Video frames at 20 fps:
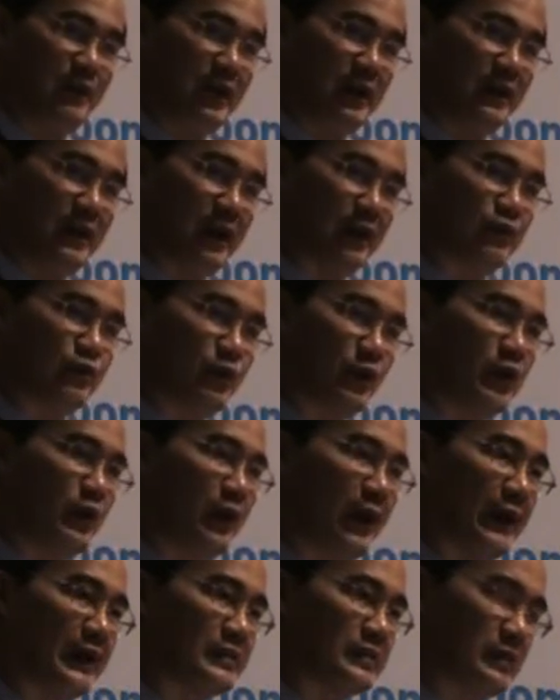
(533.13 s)
in next 3
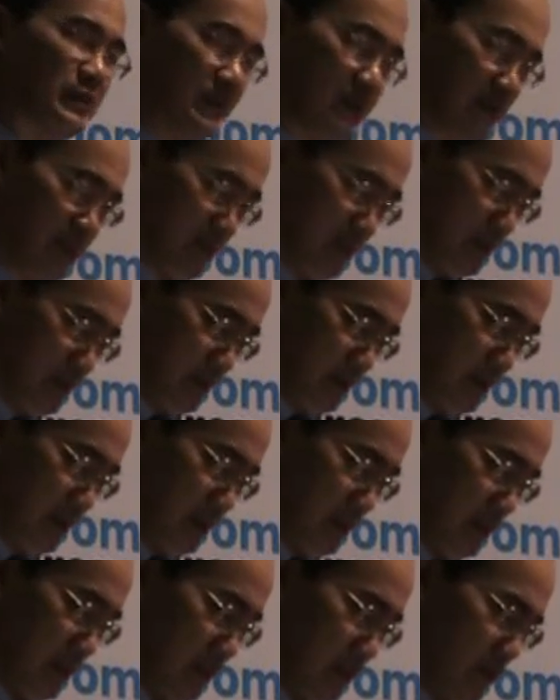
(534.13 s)
weeks,
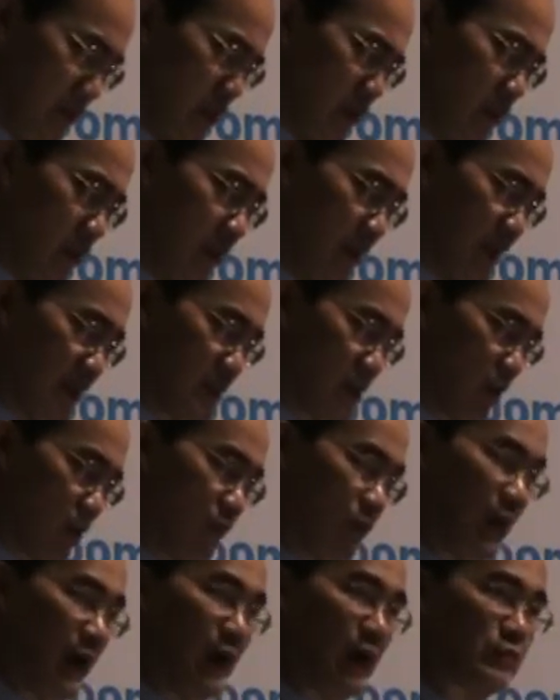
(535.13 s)
we will be so
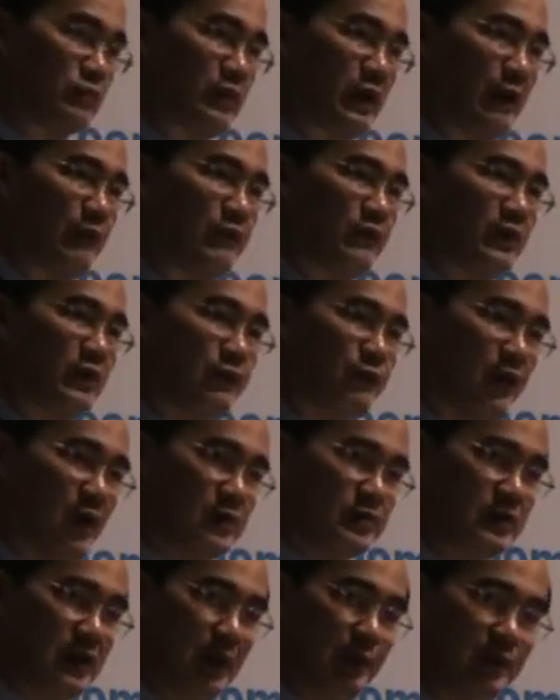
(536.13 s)
far to have the
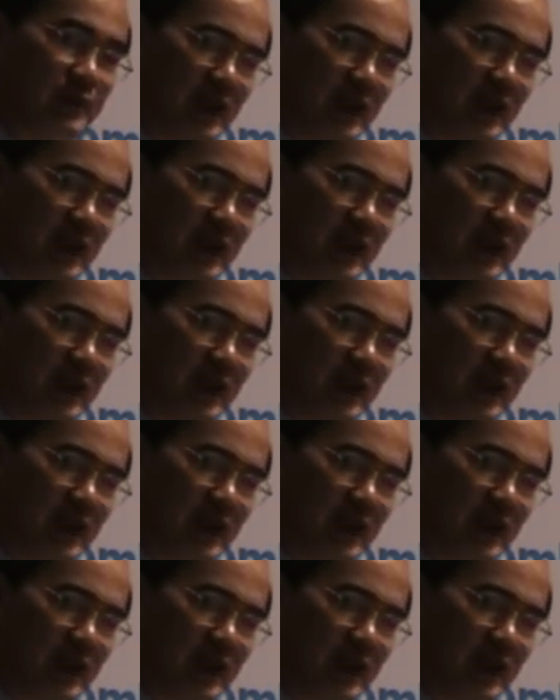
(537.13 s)
first time